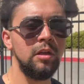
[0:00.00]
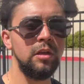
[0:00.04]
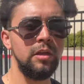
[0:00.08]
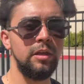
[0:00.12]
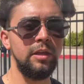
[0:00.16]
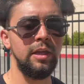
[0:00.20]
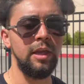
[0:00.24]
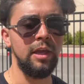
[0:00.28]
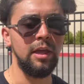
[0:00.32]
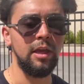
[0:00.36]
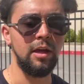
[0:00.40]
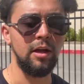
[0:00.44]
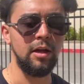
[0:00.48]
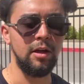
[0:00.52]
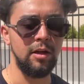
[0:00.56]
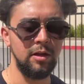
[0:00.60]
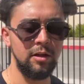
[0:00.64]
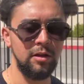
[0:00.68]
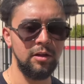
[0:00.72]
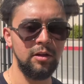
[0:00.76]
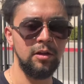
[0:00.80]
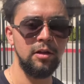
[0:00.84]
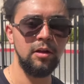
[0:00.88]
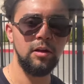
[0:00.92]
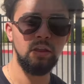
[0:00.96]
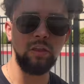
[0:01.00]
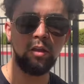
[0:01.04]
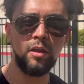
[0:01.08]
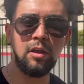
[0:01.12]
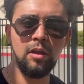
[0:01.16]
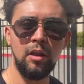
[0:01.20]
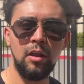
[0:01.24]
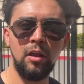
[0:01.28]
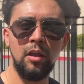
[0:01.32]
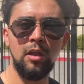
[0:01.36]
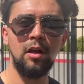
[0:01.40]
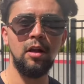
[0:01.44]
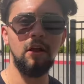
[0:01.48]
Yeah. This is
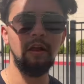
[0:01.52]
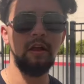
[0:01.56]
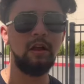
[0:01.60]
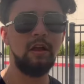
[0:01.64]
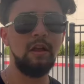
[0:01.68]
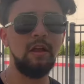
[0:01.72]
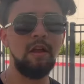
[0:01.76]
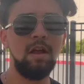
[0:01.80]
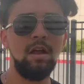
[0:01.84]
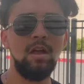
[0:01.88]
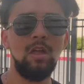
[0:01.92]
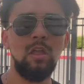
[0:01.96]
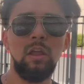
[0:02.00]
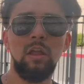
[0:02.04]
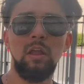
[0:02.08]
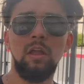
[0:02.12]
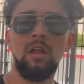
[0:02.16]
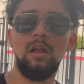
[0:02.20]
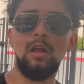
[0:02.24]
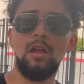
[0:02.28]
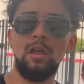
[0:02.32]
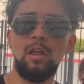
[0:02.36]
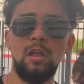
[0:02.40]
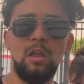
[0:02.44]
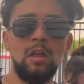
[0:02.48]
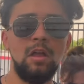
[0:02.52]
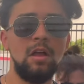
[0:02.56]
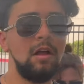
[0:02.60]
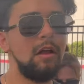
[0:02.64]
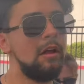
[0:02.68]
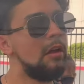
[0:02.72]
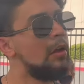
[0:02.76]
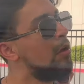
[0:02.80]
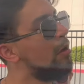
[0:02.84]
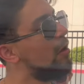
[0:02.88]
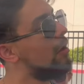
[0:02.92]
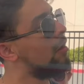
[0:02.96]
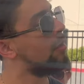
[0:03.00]
Dr. White. She heads up the
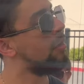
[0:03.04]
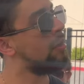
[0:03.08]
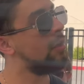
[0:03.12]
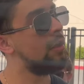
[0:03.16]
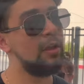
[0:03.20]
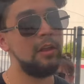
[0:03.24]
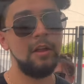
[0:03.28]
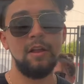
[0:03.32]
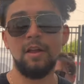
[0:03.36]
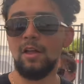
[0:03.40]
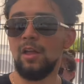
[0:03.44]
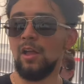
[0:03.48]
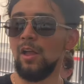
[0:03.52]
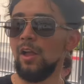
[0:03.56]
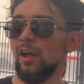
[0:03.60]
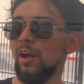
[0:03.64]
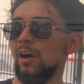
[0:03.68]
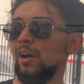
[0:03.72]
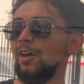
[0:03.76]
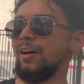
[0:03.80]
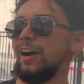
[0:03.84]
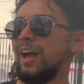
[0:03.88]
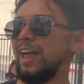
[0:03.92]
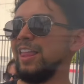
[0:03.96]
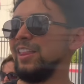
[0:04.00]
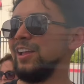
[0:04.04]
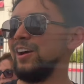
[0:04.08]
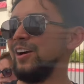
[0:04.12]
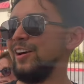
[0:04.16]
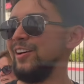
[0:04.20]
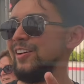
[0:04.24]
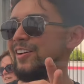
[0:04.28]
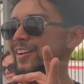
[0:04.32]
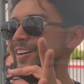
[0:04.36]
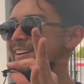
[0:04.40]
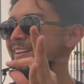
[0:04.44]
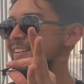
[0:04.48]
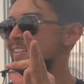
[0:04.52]
plant lab. Oh, hello.
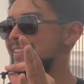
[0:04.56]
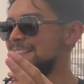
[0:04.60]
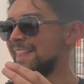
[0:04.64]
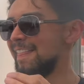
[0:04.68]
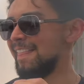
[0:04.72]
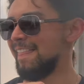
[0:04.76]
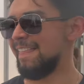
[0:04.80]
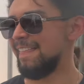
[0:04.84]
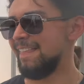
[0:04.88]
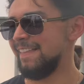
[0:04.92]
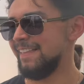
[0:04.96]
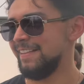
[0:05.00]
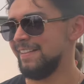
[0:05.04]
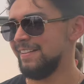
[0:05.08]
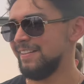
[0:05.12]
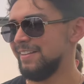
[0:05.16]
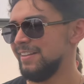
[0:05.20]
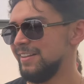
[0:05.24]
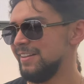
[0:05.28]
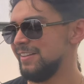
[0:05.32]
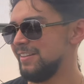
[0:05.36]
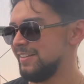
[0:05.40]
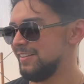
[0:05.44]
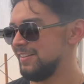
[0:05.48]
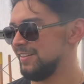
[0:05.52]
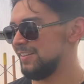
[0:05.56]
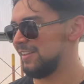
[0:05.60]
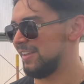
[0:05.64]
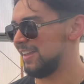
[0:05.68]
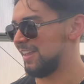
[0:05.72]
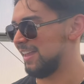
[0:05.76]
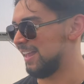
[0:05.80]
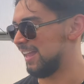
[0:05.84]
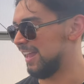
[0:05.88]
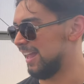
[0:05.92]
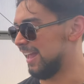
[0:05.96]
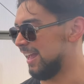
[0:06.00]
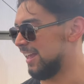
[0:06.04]
So
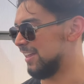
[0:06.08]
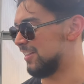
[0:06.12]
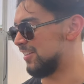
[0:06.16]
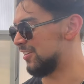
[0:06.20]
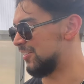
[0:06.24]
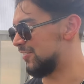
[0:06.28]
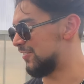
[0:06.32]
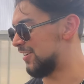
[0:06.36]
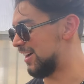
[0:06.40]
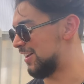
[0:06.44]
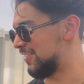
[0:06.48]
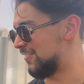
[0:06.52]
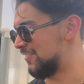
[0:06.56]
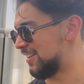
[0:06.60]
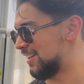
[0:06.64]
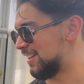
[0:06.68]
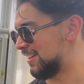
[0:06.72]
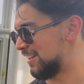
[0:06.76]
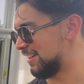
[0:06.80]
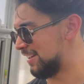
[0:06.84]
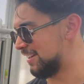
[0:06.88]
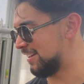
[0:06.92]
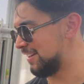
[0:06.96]
hey, don't mind me.